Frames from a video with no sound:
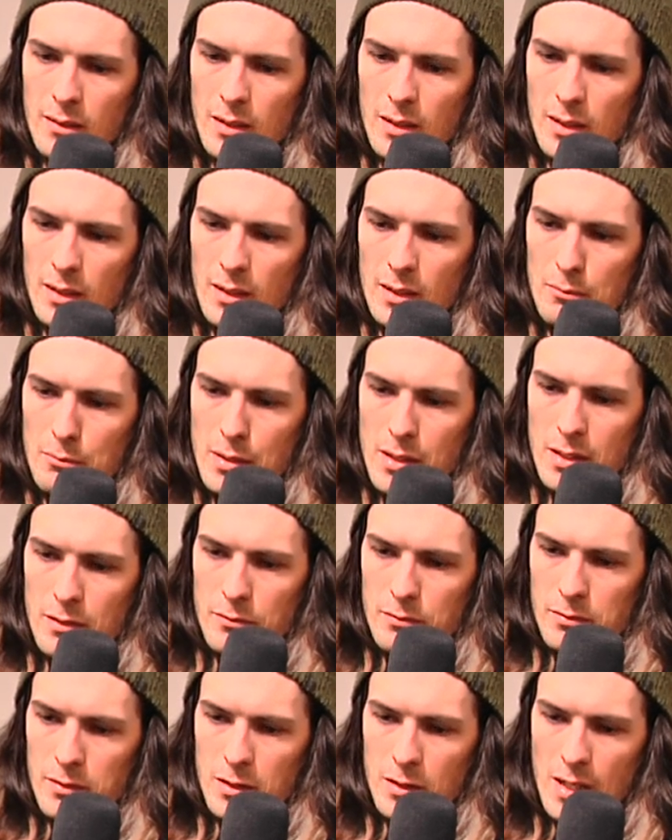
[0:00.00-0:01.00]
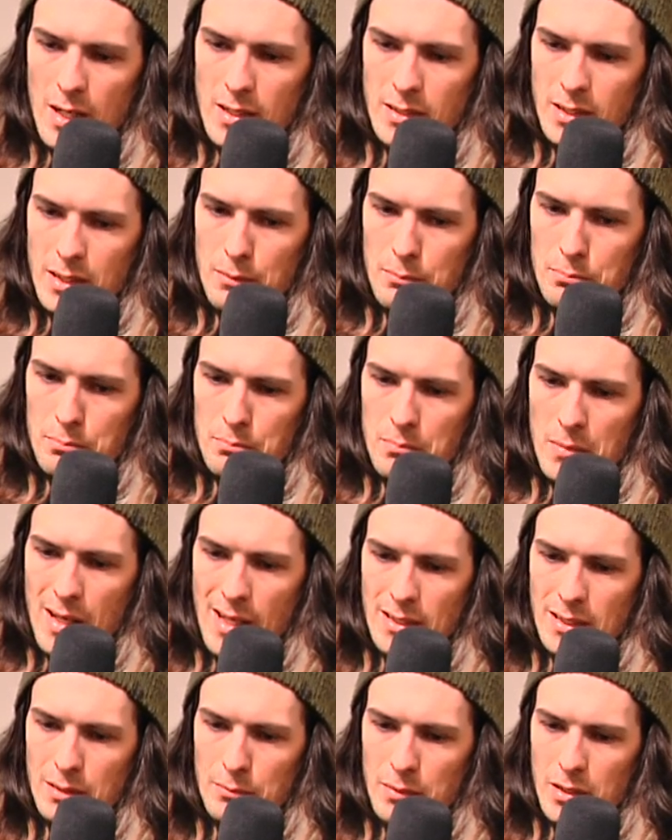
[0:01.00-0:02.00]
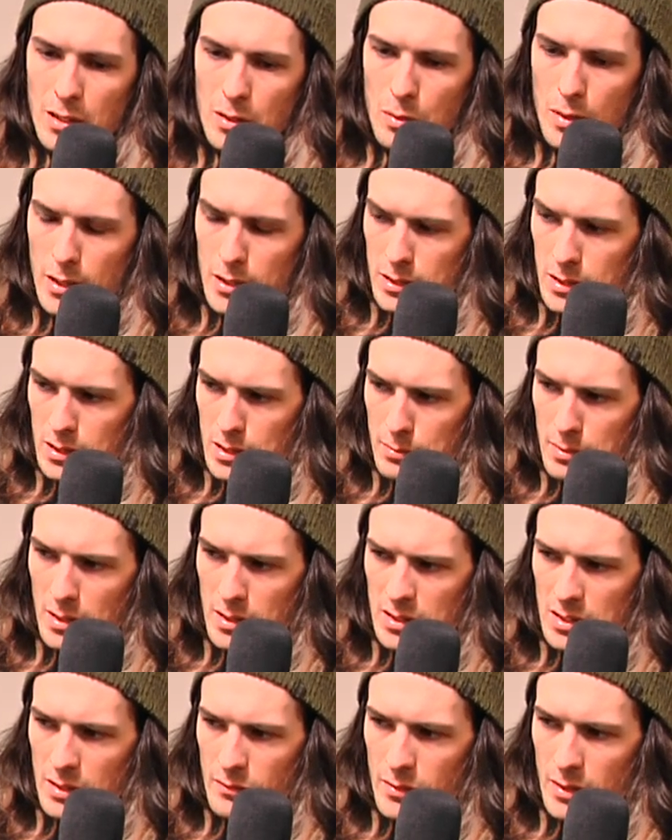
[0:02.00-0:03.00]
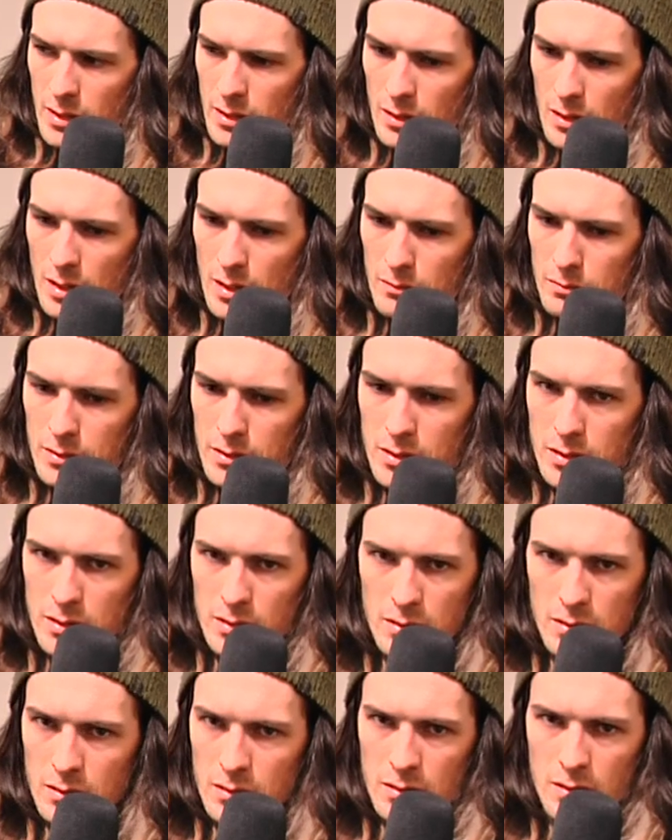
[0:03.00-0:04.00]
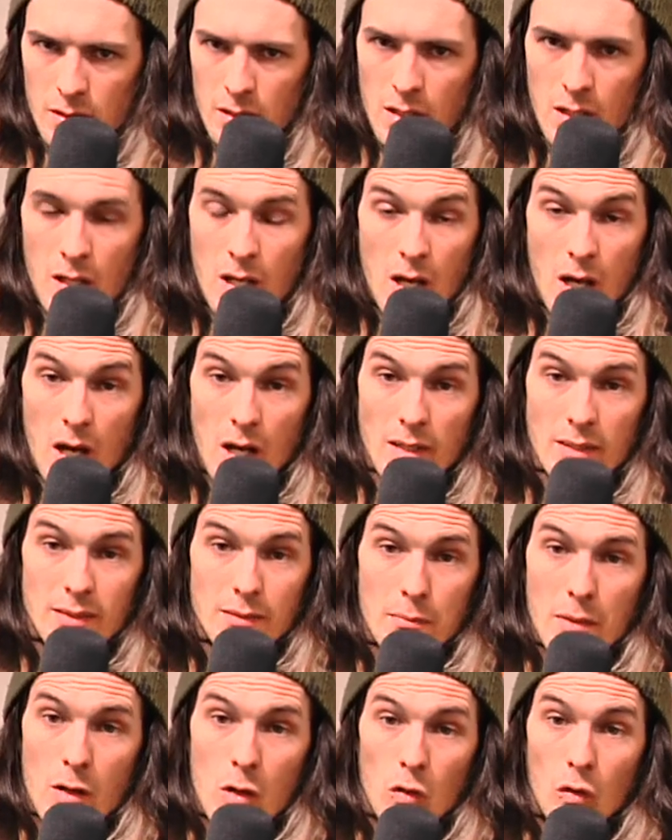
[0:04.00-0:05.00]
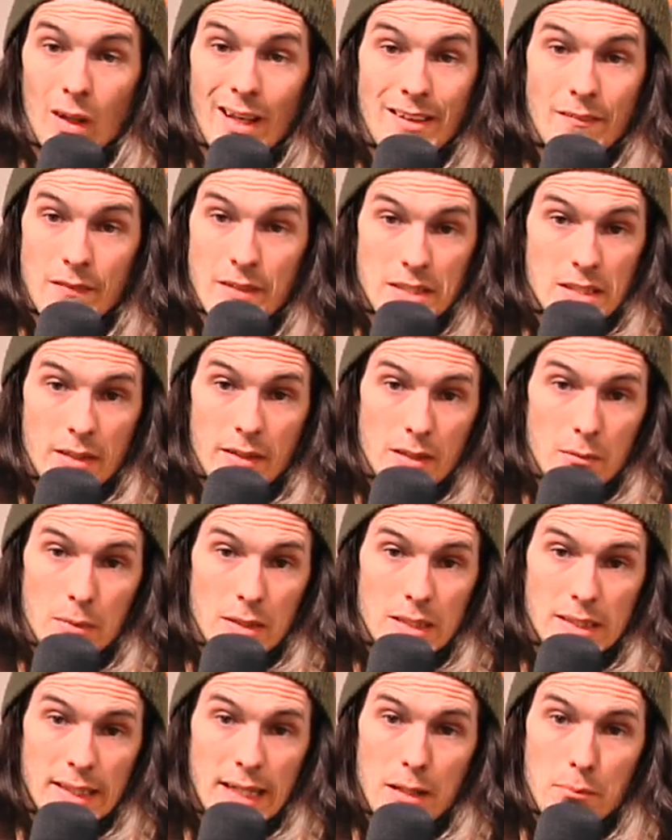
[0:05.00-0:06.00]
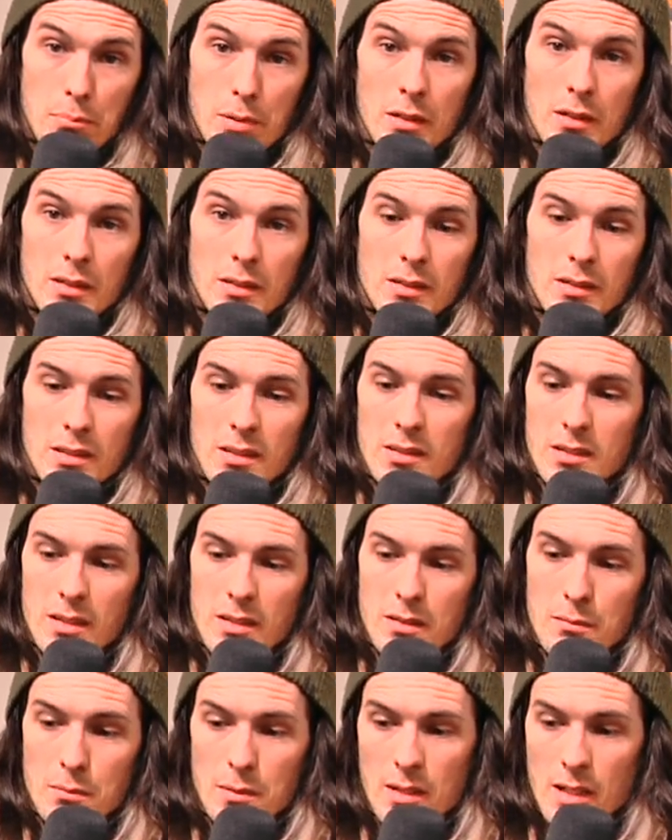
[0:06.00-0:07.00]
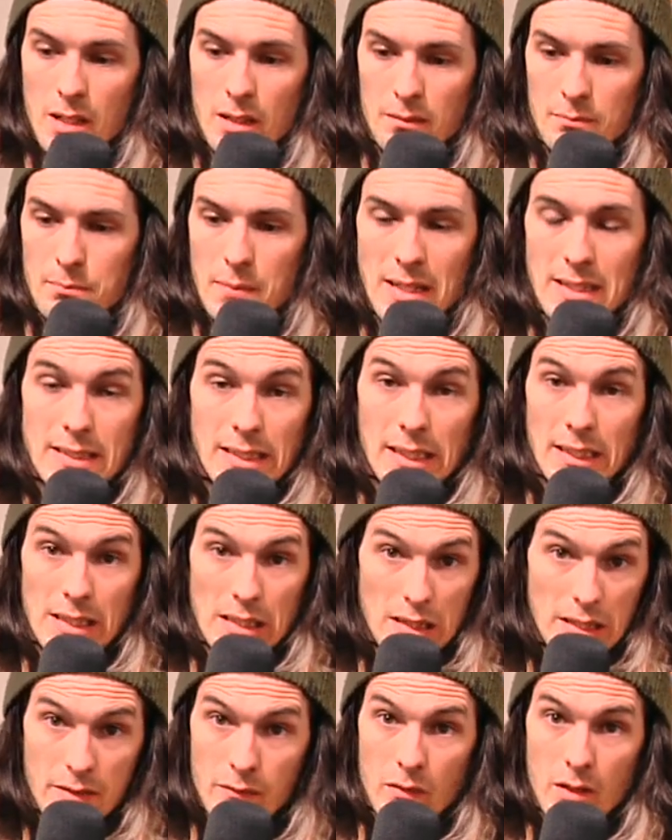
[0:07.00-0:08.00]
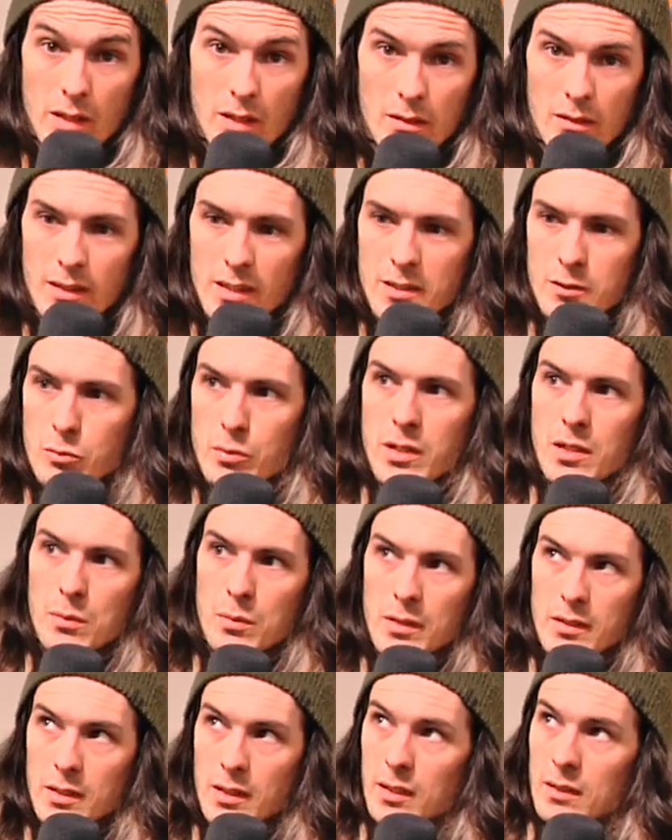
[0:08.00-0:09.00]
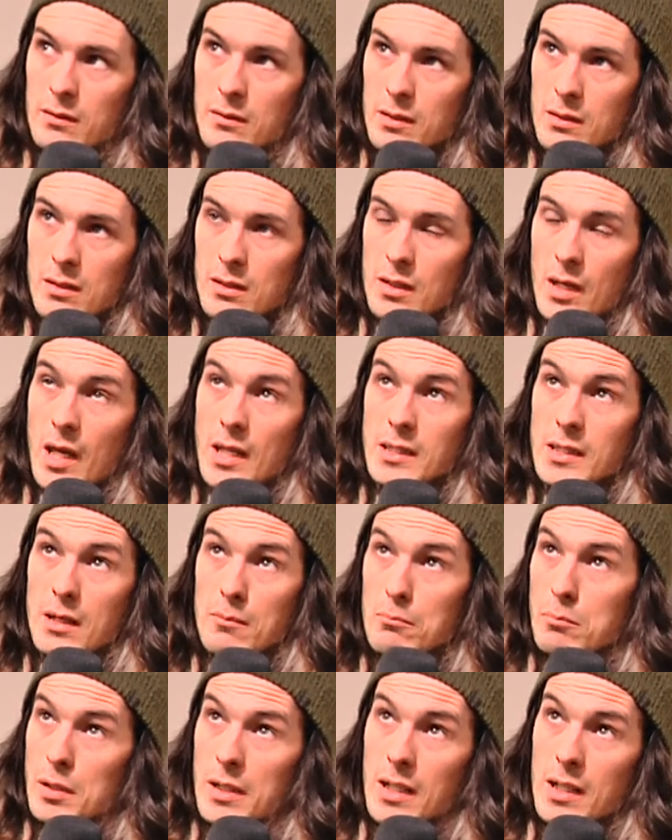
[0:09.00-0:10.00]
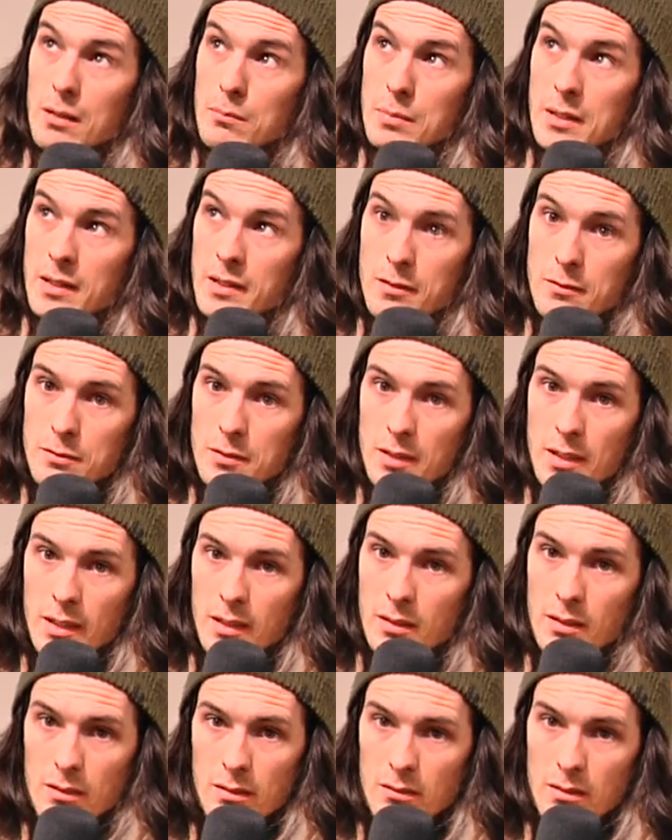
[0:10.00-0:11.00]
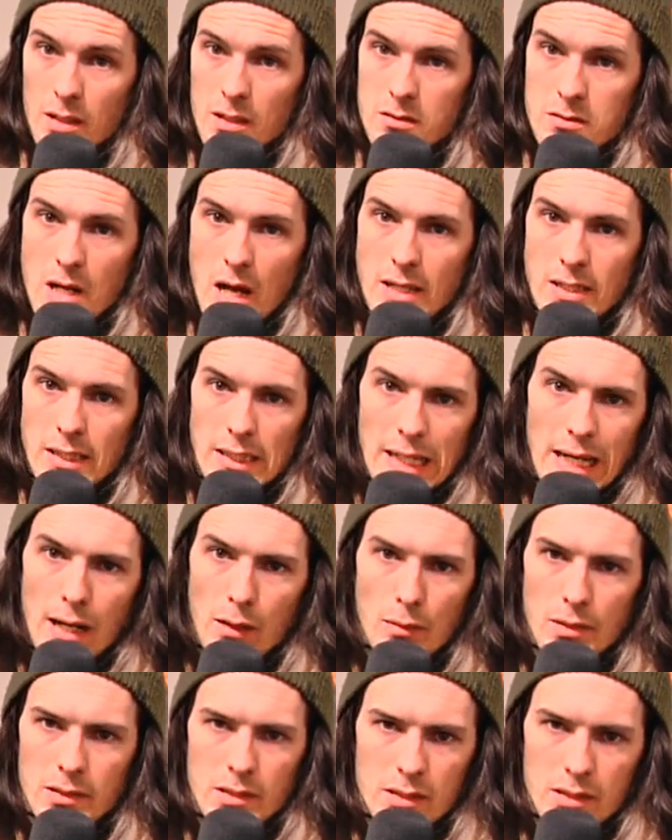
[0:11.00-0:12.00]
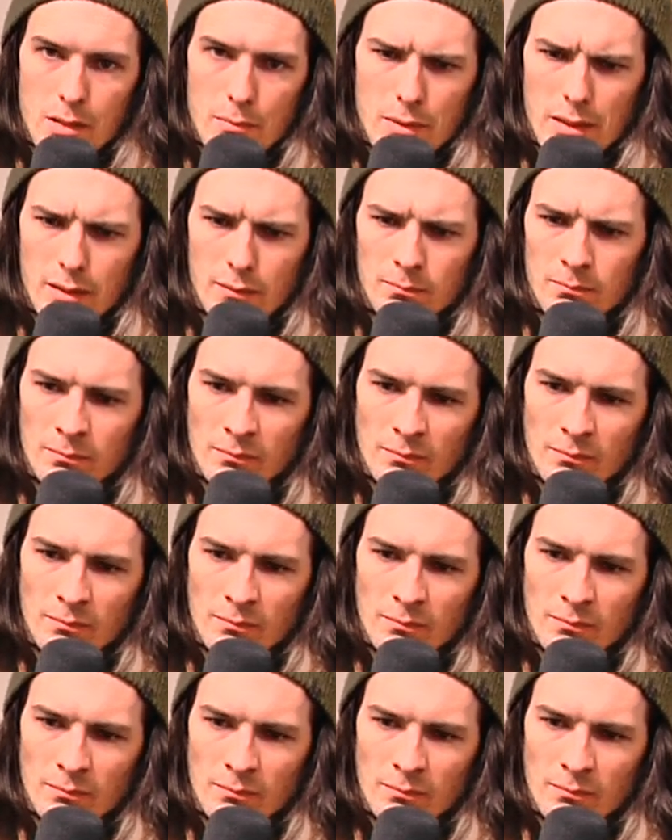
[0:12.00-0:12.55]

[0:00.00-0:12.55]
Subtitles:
But if you guys keep asking me questions about stuff, I'd love to. Honestly, my whole life is nothing but skate parks. It's nothing but I basically live there. This week with the kids on break, I'll be there for like 90 hours or something.